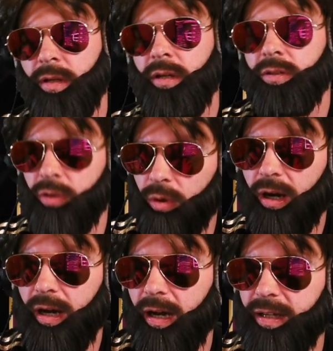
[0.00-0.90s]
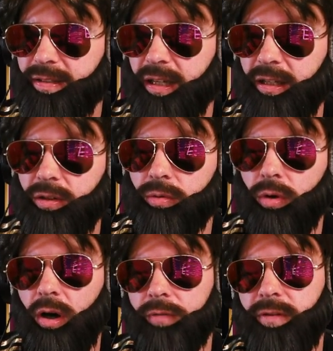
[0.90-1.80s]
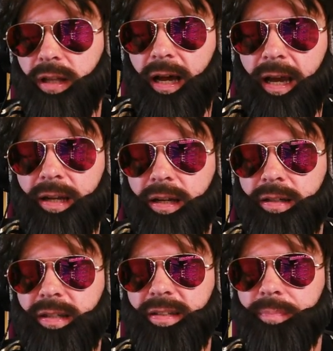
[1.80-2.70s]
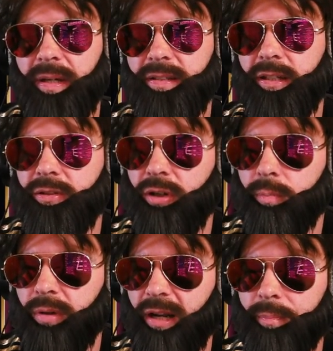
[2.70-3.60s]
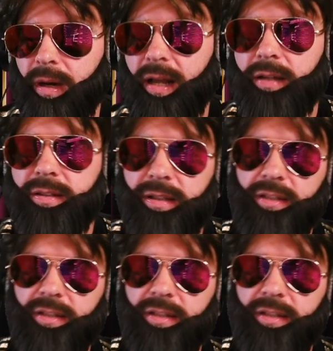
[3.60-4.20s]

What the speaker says: So I said it, Roar of the Lion, that's basically your bread and butter.